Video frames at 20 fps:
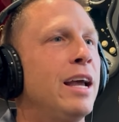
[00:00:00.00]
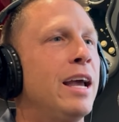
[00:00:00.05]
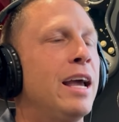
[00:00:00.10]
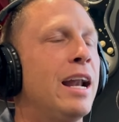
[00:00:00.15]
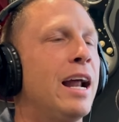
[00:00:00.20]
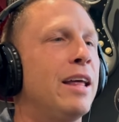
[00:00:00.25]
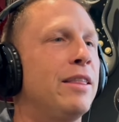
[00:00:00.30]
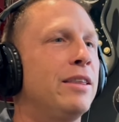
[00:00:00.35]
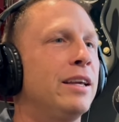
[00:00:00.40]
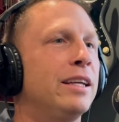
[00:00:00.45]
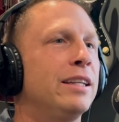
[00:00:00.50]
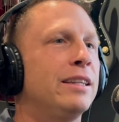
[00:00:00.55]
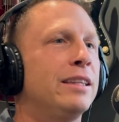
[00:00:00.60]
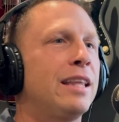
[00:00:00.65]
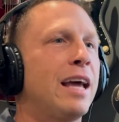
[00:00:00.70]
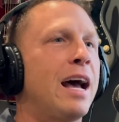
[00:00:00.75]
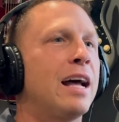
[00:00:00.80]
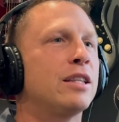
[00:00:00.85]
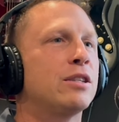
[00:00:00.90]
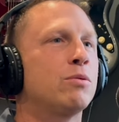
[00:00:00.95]
And I think
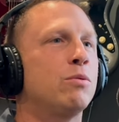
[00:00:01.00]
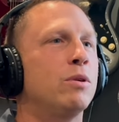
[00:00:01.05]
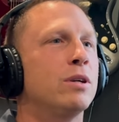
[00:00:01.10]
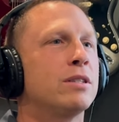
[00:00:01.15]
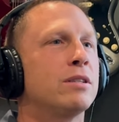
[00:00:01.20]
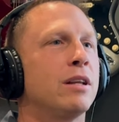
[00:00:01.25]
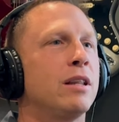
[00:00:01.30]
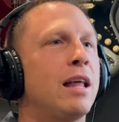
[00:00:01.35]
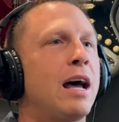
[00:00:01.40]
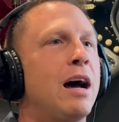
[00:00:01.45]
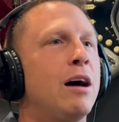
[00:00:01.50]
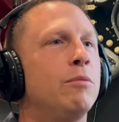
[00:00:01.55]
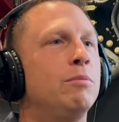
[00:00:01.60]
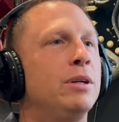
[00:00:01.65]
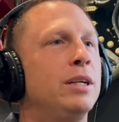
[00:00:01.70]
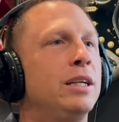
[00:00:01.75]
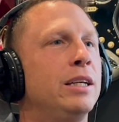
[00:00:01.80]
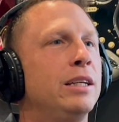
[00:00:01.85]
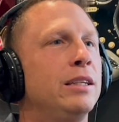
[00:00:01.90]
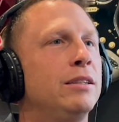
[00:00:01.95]
that's what's allowed
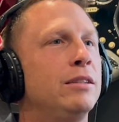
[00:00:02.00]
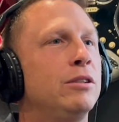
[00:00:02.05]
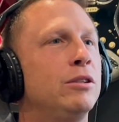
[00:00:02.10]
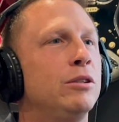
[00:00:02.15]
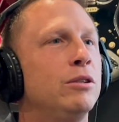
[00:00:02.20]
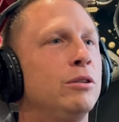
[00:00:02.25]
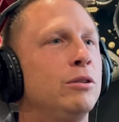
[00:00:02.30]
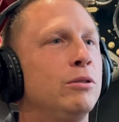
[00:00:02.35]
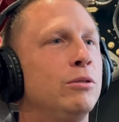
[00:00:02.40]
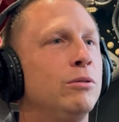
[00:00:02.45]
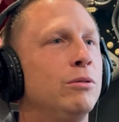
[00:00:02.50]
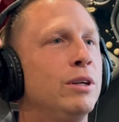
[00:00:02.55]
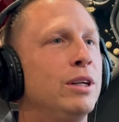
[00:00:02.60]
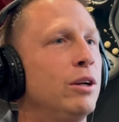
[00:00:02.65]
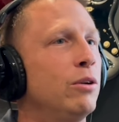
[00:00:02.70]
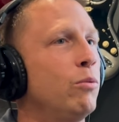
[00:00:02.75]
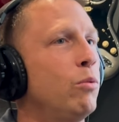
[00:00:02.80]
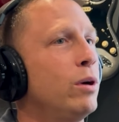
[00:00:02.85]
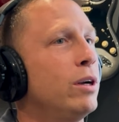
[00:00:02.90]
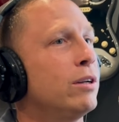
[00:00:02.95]
me to,
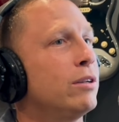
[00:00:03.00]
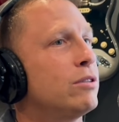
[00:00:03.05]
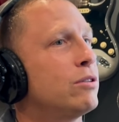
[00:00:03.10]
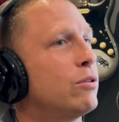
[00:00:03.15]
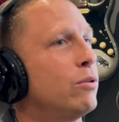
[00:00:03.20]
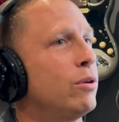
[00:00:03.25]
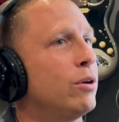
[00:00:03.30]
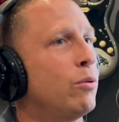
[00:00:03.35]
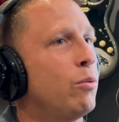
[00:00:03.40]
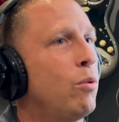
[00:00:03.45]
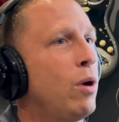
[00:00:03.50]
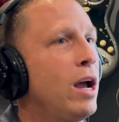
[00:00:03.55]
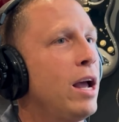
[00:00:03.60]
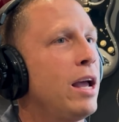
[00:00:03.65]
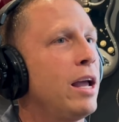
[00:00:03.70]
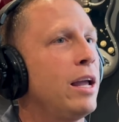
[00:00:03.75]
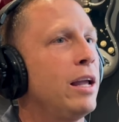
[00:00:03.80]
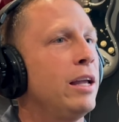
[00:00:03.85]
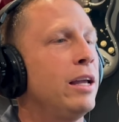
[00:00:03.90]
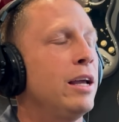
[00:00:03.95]
in a weird sort of
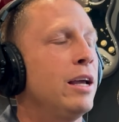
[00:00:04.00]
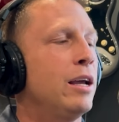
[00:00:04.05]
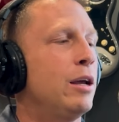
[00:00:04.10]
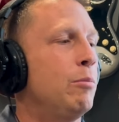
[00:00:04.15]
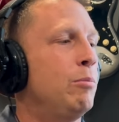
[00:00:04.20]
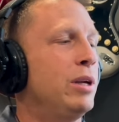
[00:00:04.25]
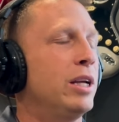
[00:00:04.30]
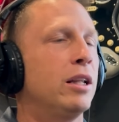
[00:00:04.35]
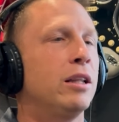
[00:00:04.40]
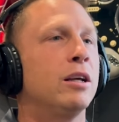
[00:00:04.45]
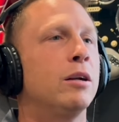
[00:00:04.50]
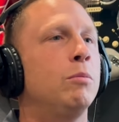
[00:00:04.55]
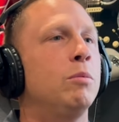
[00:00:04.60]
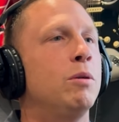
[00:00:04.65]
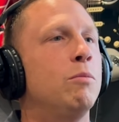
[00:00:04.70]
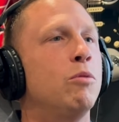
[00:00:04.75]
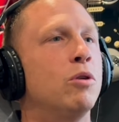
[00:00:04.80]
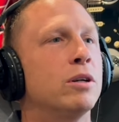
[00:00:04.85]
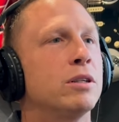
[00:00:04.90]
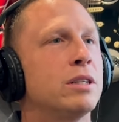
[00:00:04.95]
way, be a little
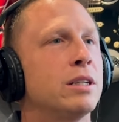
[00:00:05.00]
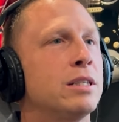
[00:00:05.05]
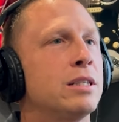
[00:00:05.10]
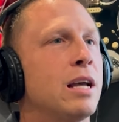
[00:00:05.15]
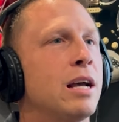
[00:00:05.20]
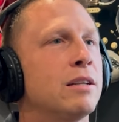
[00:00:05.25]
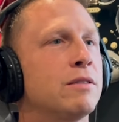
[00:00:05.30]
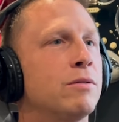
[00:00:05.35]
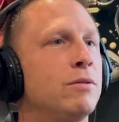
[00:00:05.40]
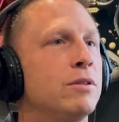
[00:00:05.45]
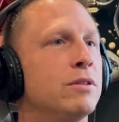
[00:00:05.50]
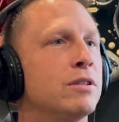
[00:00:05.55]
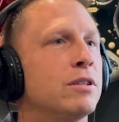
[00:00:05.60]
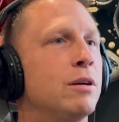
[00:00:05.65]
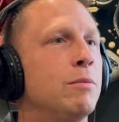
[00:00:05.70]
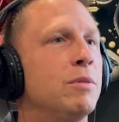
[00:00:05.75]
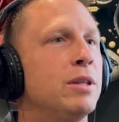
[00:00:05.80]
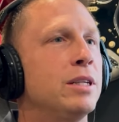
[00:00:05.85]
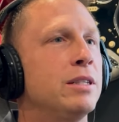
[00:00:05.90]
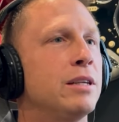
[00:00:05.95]
bit more successful in
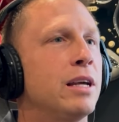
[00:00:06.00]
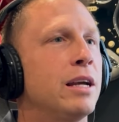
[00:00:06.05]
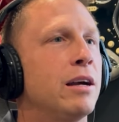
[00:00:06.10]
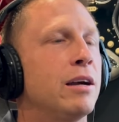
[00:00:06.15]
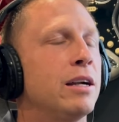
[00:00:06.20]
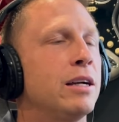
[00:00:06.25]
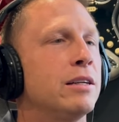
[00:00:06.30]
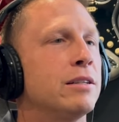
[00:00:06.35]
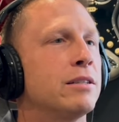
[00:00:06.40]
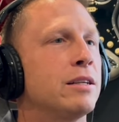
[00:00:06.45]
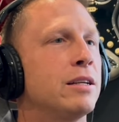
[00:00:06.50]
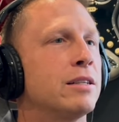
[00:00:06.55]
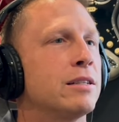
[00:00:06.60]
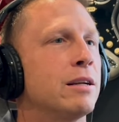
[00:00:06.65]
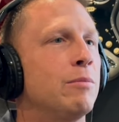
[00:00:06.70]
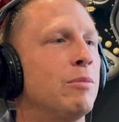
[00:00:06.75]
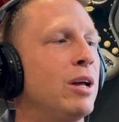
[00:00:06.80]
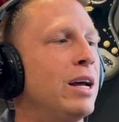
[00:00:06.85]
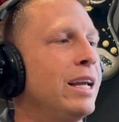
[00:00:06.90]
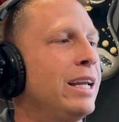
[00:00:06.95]
some of these areas. Because
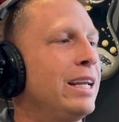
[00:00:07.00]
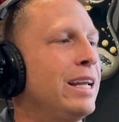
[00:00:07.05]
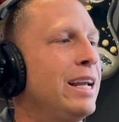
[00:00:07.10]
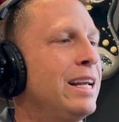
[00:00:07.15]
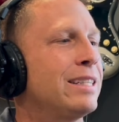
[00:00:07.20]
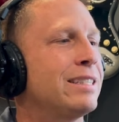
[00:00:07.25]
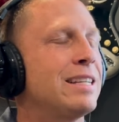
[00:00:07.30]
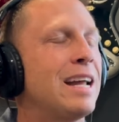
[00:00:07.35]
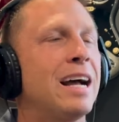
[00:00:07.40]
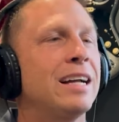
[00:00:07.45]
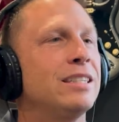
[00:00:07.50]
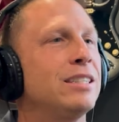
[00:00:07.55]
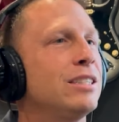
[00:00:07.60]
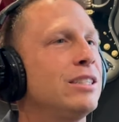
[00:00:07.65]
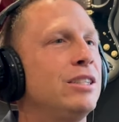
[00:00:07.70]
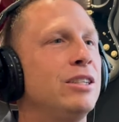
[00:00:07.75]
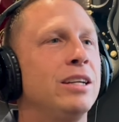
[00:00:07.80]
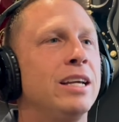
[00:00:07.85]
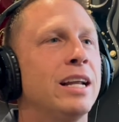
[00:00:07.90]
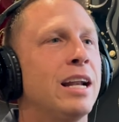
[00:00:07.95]
I'm like, it's not
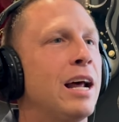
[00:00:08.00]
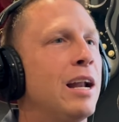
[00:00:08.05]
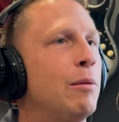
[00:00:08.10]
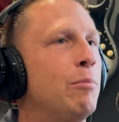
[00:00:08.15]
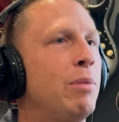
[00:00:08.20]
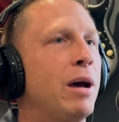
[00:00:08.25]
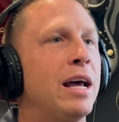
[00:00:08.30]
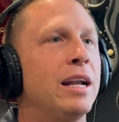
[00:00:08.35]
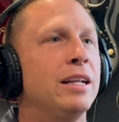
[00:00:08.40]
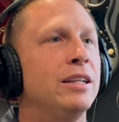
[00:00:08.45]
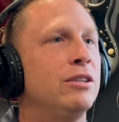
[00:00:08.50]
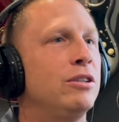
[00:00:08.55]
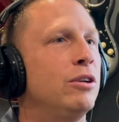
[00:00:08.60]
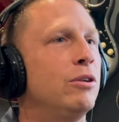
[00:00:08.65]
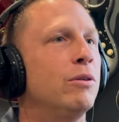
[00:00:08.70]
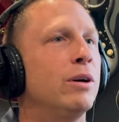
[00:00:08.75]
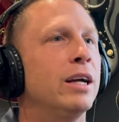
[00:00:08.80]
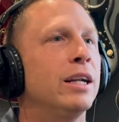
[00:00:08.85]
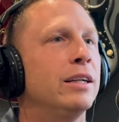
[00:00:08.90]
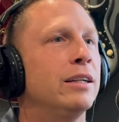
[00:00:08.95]
just you get out of bed and
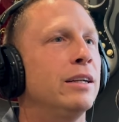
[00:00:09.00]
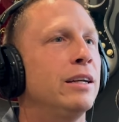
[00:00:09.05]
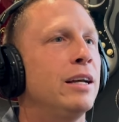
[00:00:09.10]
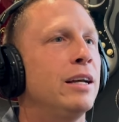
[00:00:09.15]
do it.